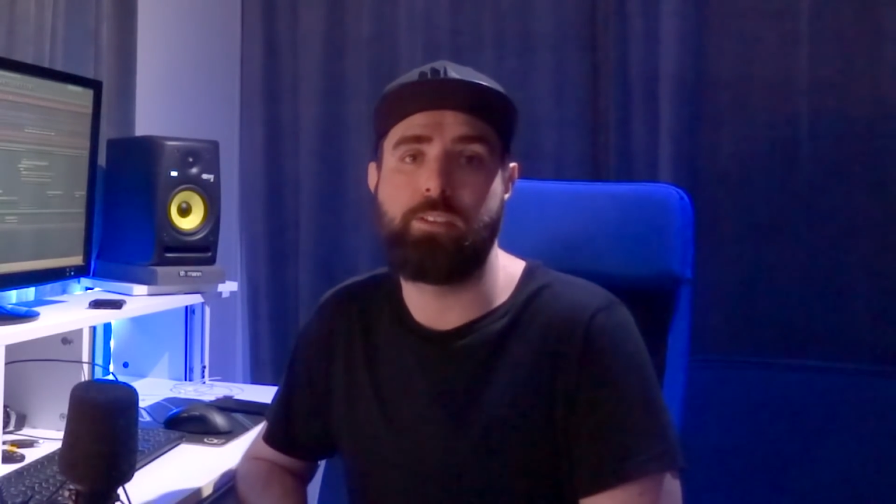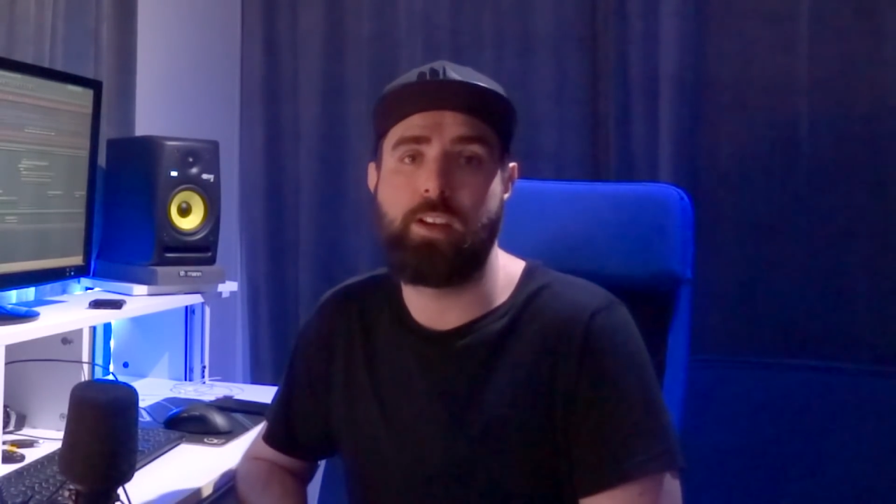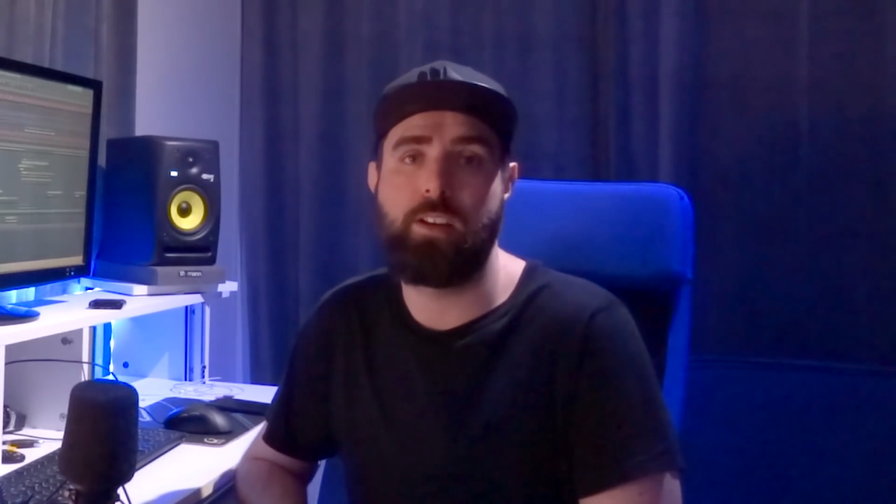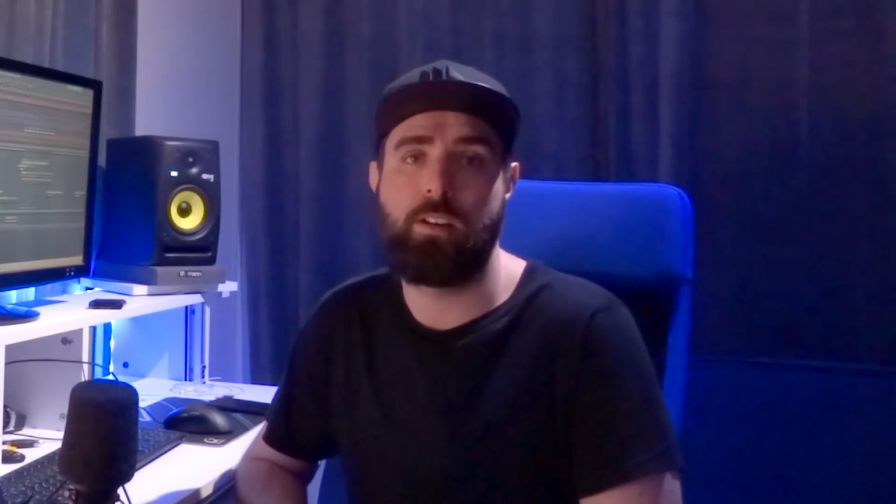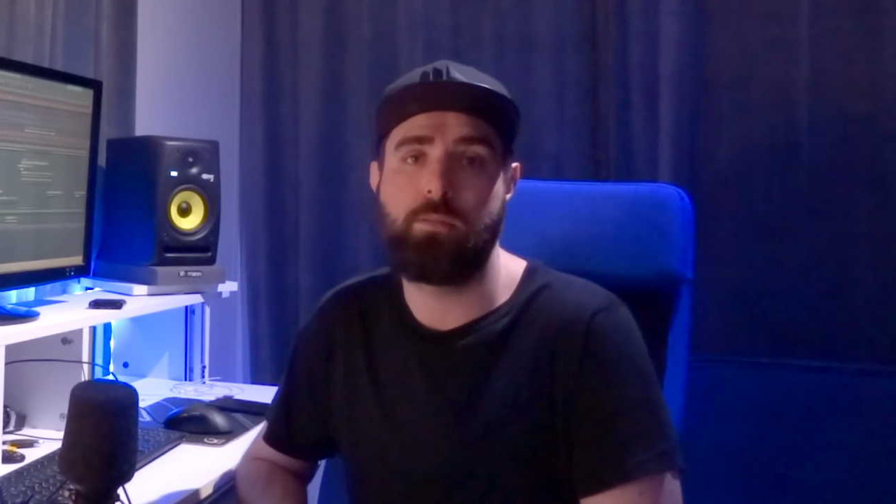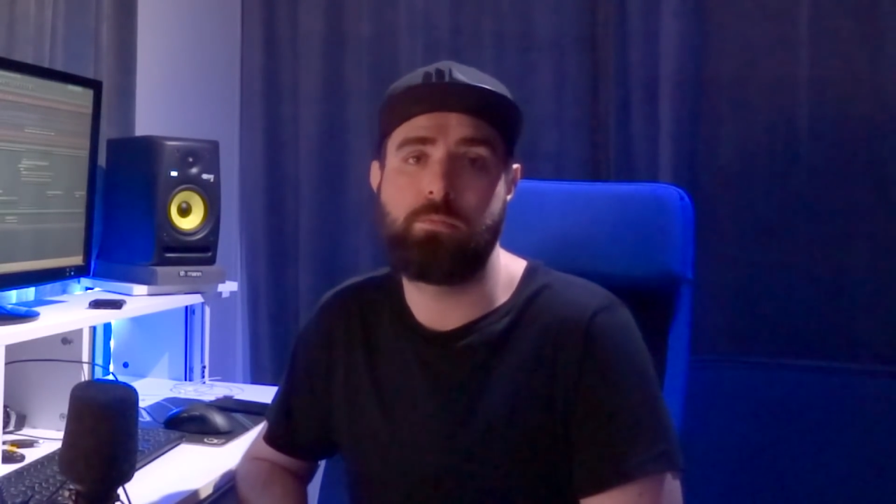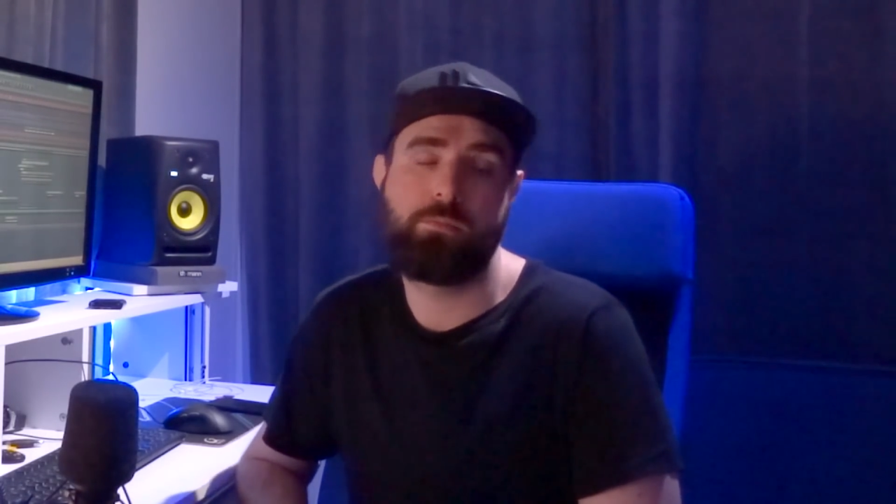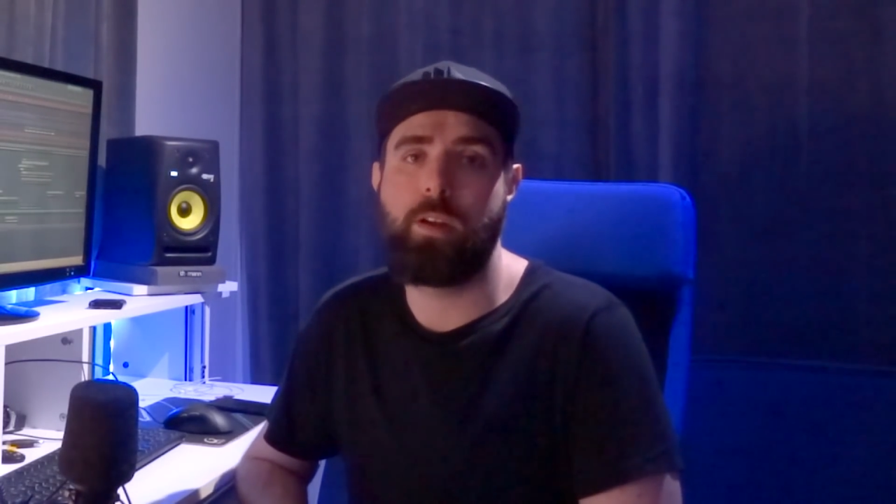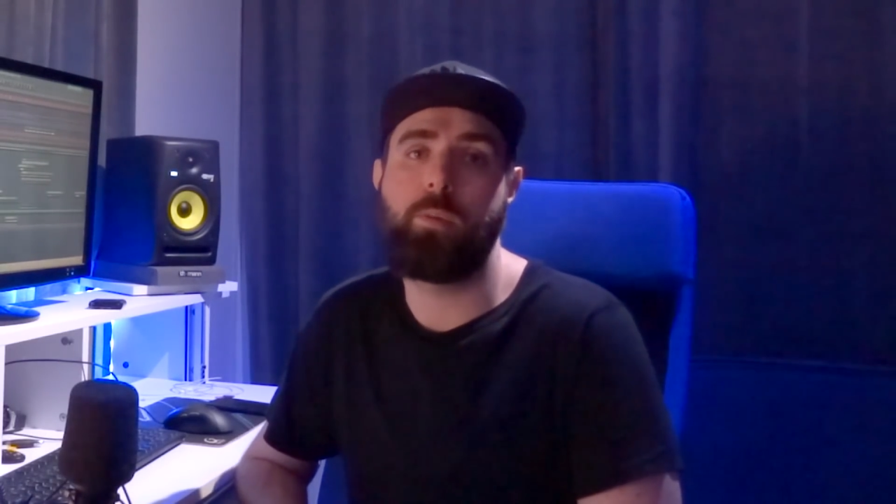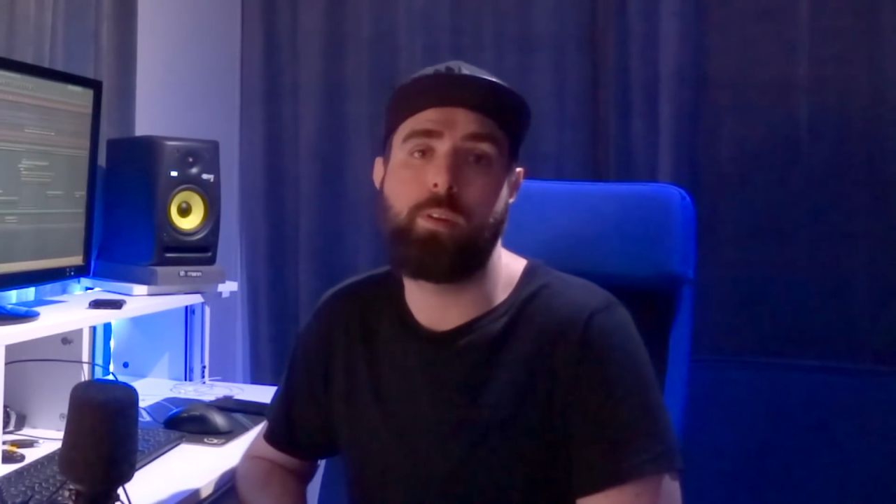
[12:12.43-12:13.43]
I don't know.
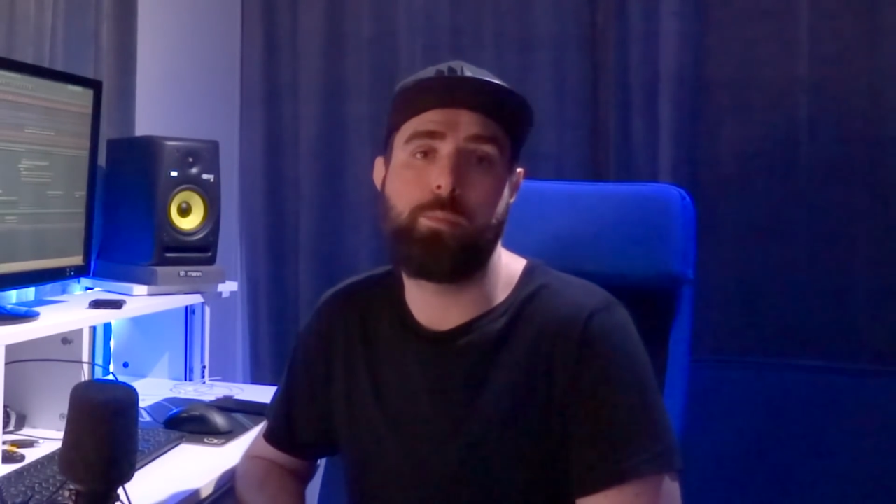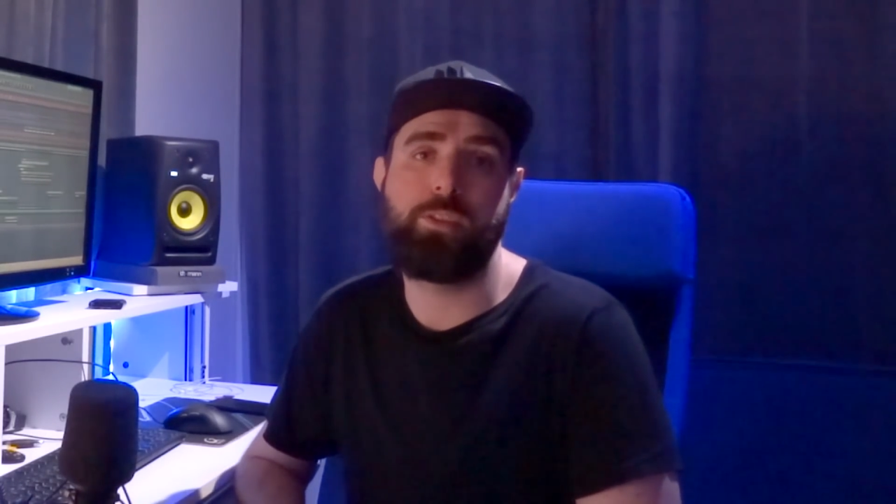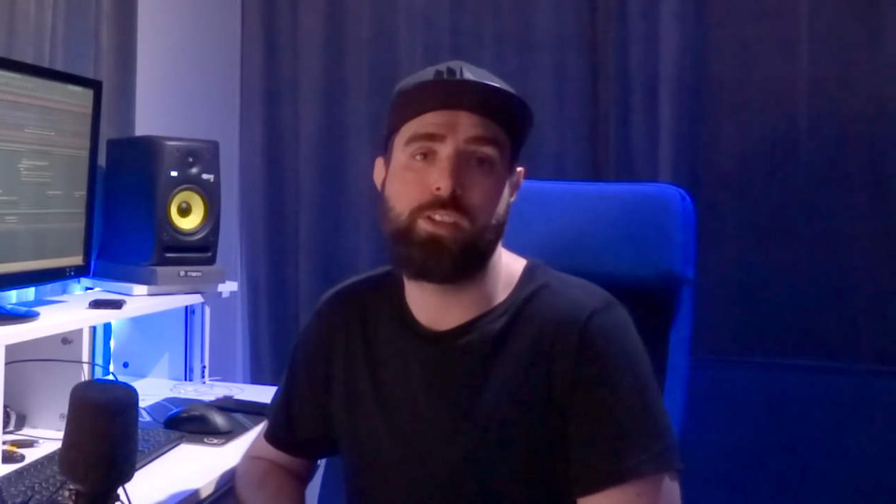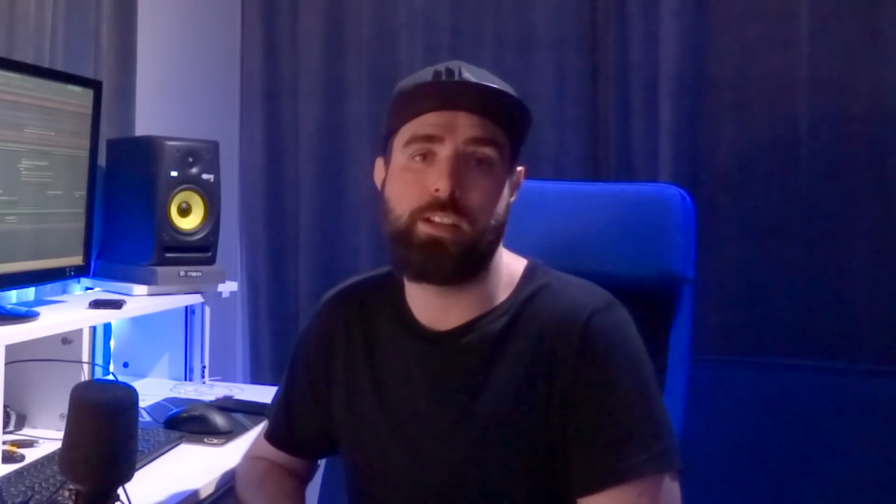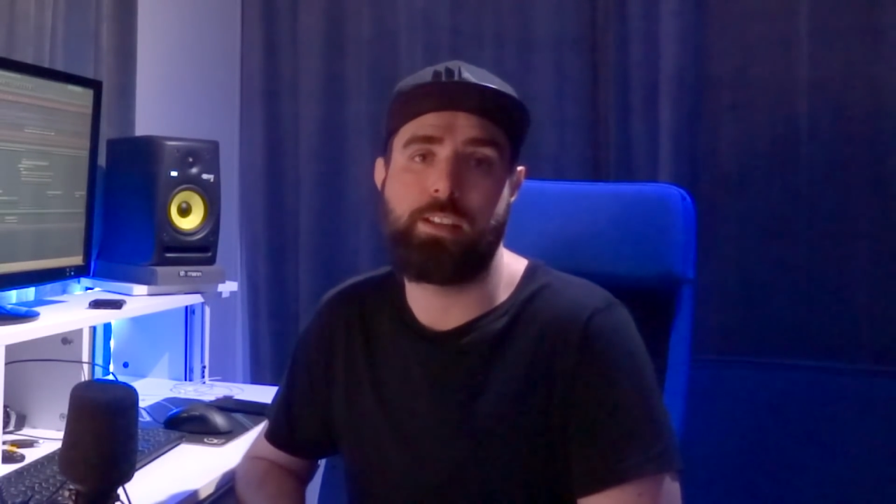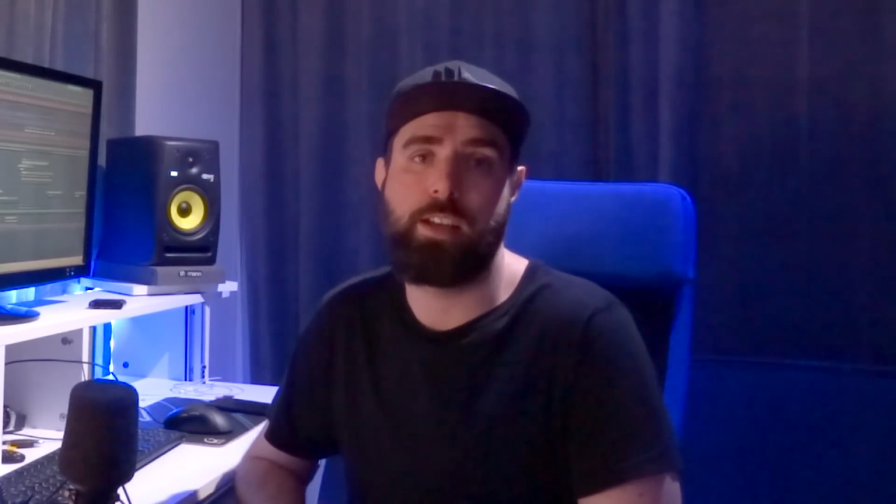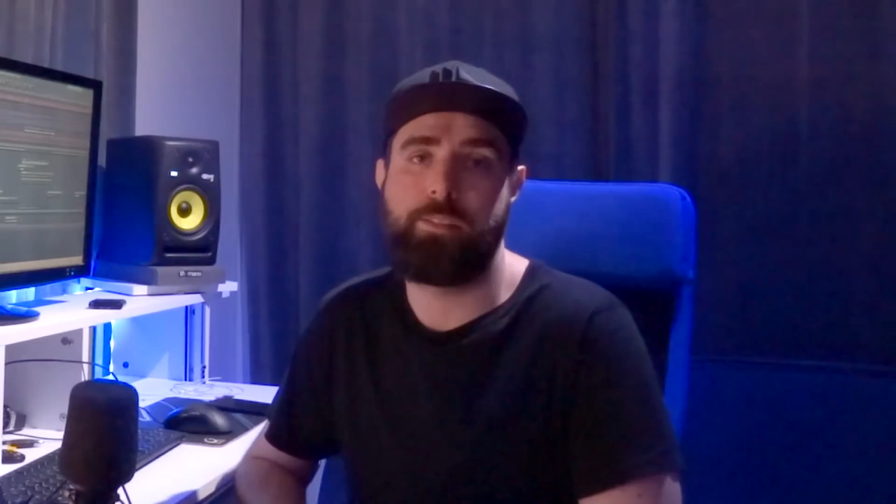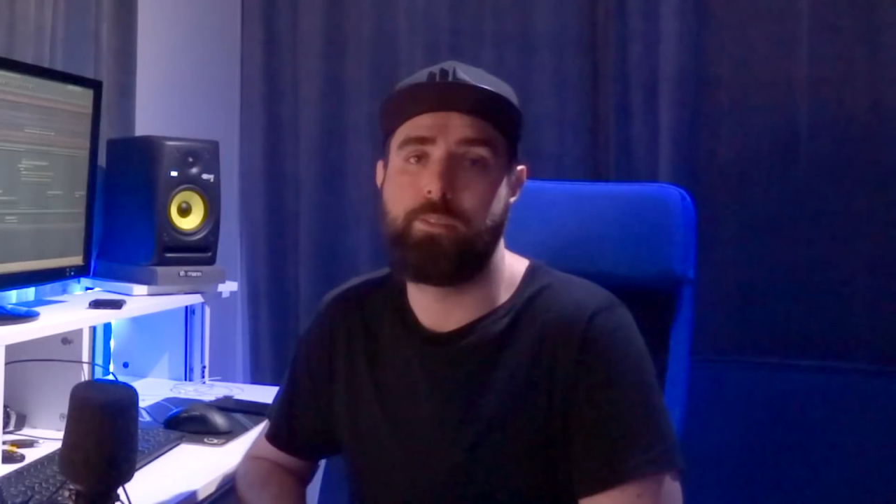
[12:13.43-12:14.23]
I would appreciate that.